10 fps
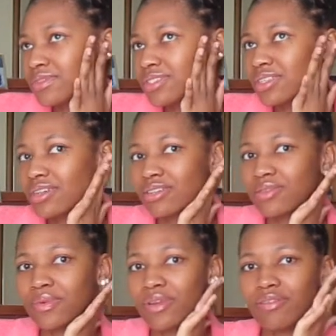studs or
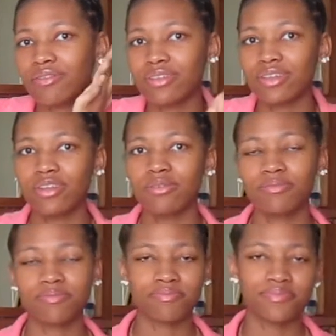whatever, you know?
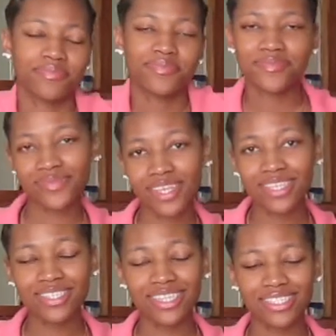
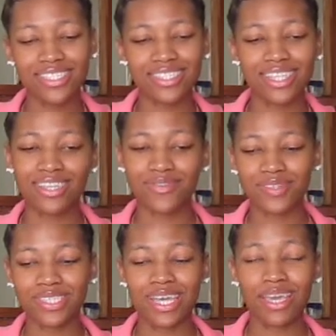So that's just the look for
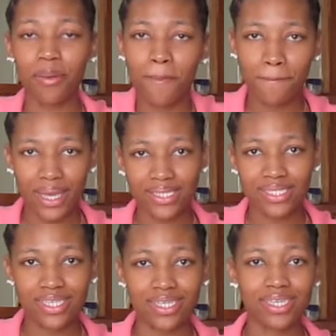today.
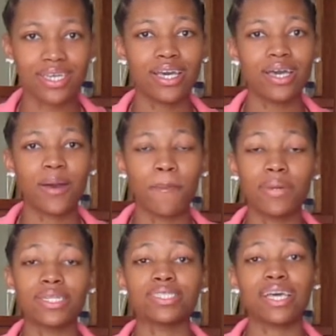Basic.
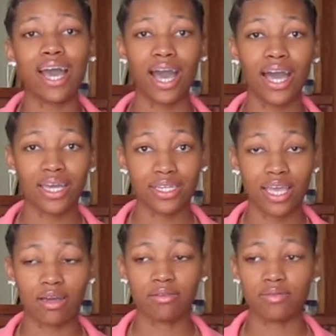But it's hot
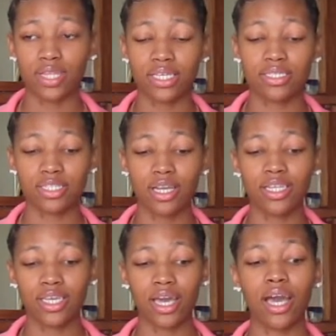now. Like it's starting
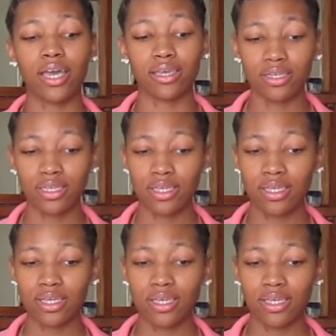to get hot.
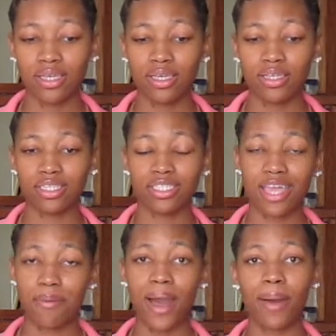It's
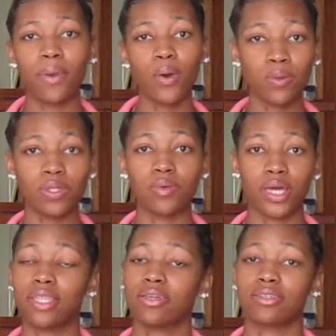that bipolar
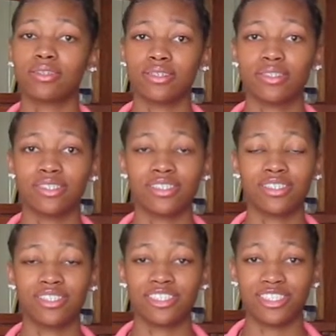weather
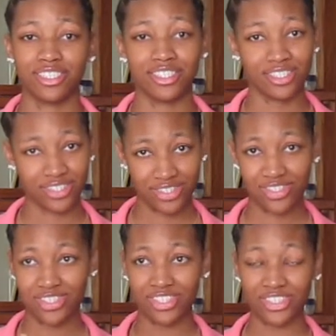in
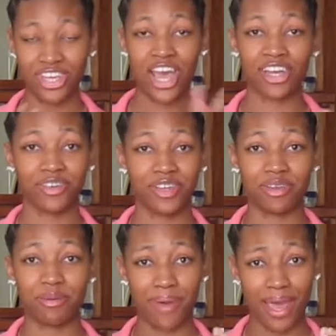the Chicago
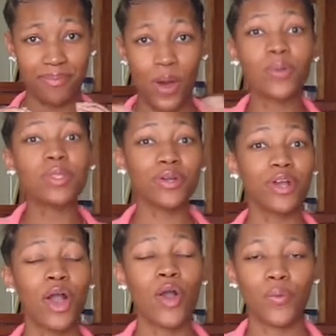area. Bipolar
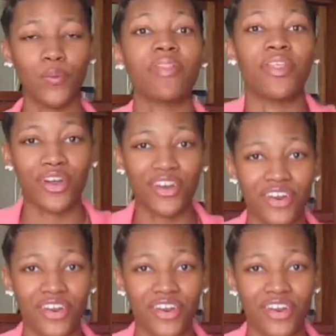weather.